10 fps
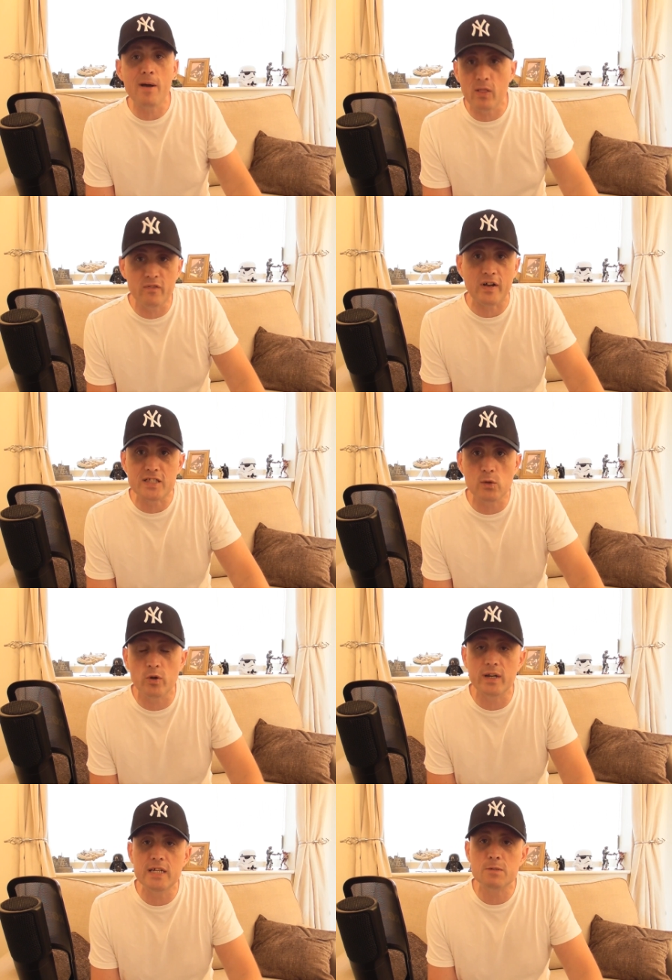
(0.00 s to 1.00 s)
about the fact he
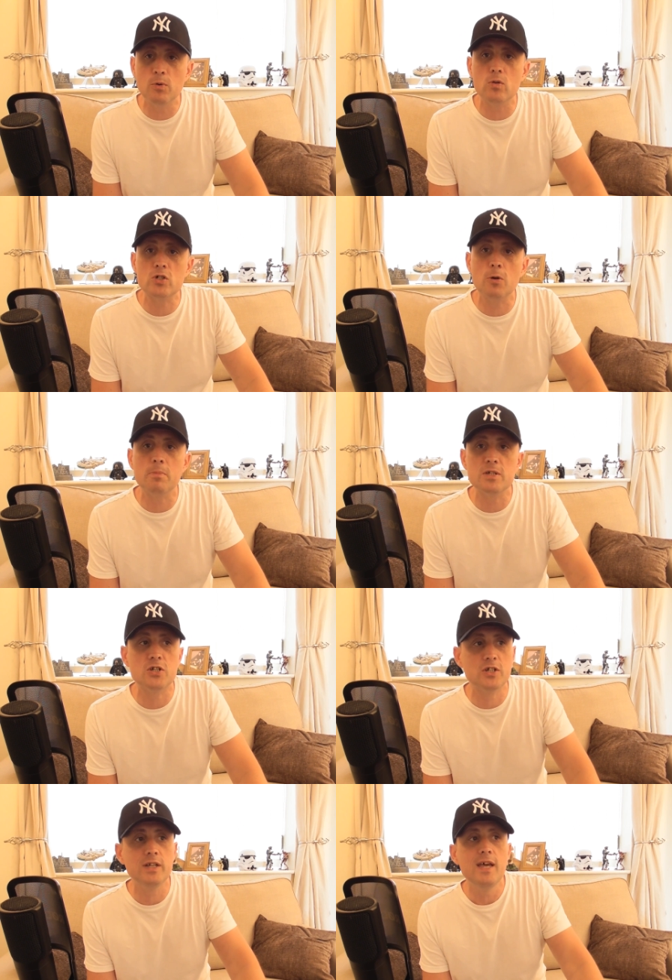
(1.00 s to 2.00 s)
won an esports
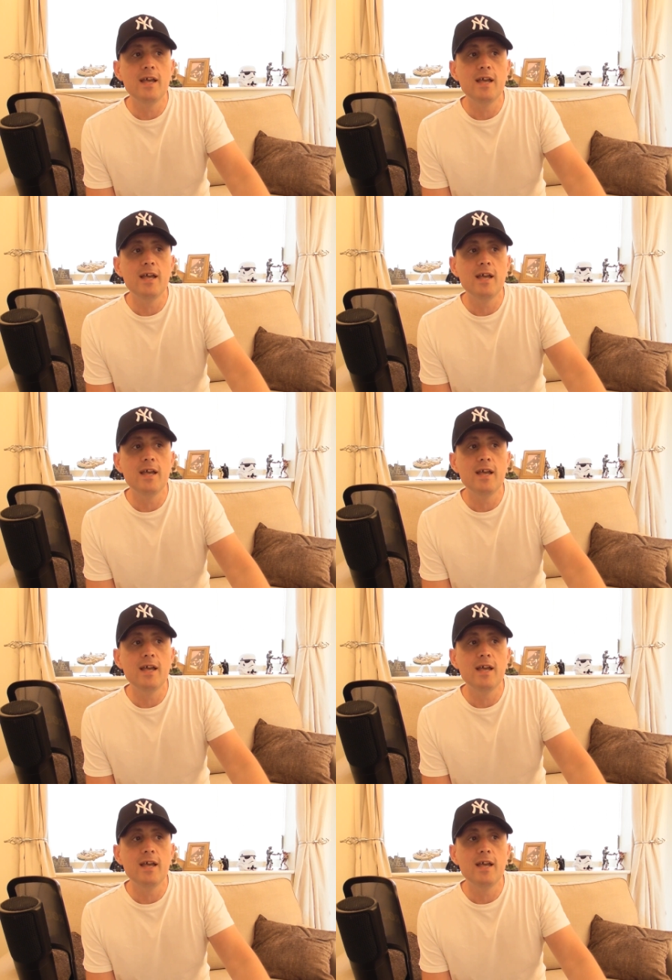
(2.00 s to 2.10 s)
competition.